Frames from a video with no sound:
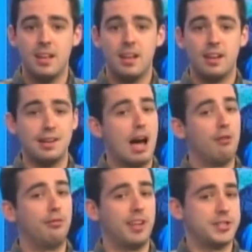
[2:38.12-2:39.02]
Now,
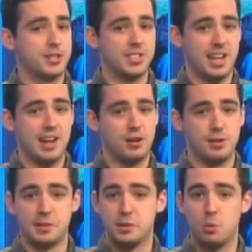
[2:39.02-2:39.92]
Fletcher
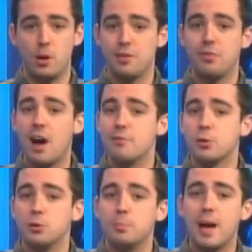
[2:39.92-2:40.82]
Sanders, a
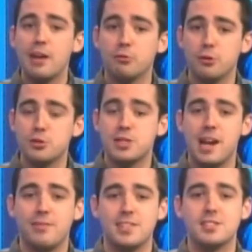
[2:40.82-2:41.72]
25-year-old Baton Rouge
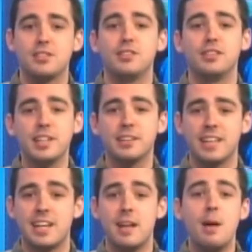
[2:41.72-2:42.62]
native, has
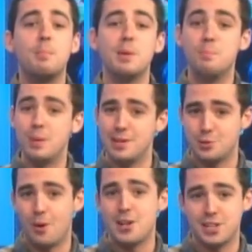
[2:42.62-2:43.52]
clearly been
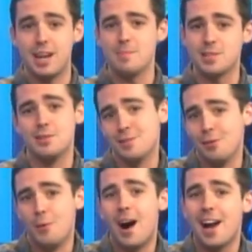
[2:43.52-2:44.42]
binge-watching episodes of
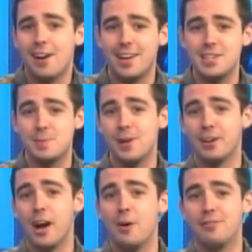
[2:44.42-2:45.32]
The Wire on HBO
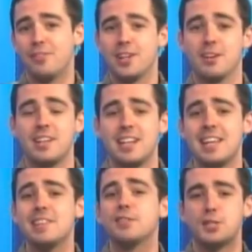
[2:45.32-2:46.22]
Go and figured he'd
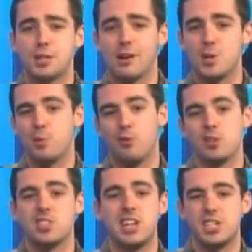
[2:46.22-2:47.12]
eat the charge before
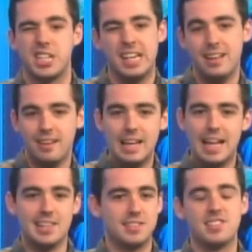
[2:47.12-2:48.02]
snitching.
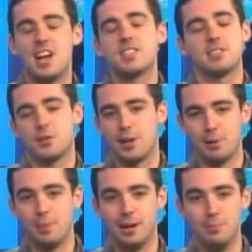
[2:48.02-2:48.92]
That's such a
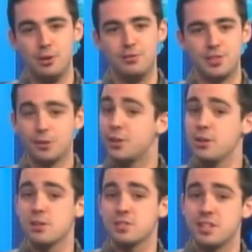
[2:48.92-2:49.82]
Stringer Bell move. So
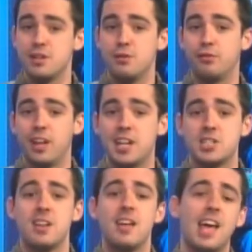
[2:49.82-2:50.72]
kudos to you,
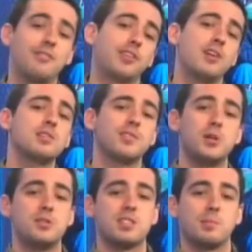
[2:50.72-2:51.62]
Fletch. And for those of
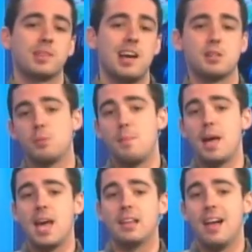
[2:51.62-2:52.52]
you who sympathize with my
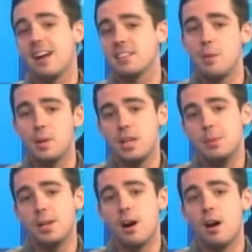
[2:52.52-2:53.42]
man locked up in
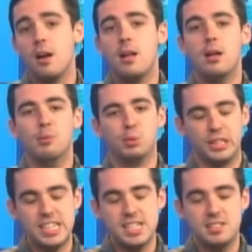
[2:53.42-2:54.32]
EBR,
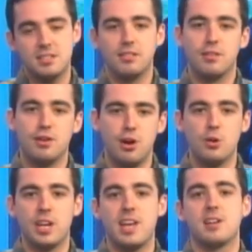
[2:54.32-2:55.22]
please,
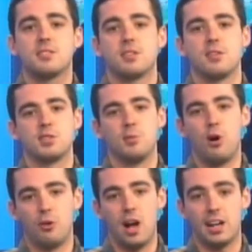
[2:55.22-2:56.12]
no cakes or
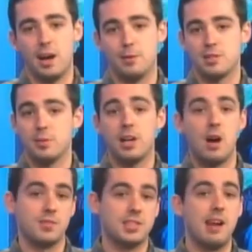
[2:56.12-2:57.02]
small rock hammers. They'll be
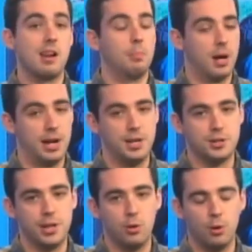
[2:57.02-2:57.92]
confiscated upon
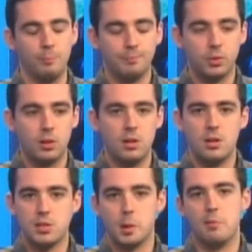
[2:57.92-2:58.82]
entry, or
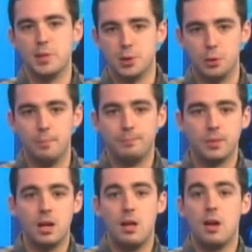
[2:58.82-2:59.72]
so I've been told.
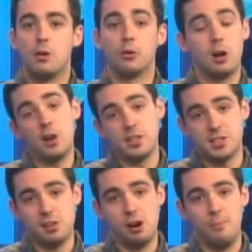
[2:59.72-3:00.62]

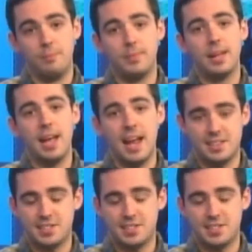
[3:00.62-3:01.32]
Regardless, though, it's